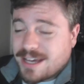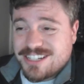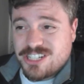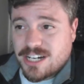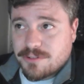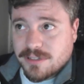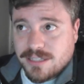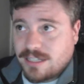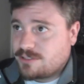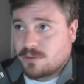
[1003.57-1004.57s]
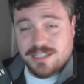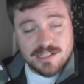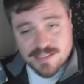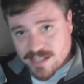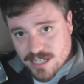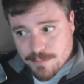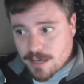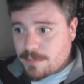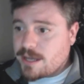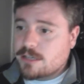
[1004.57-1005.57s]
I generally don't get excited
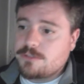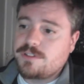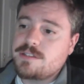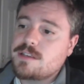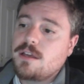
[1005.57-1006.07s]
about biographies.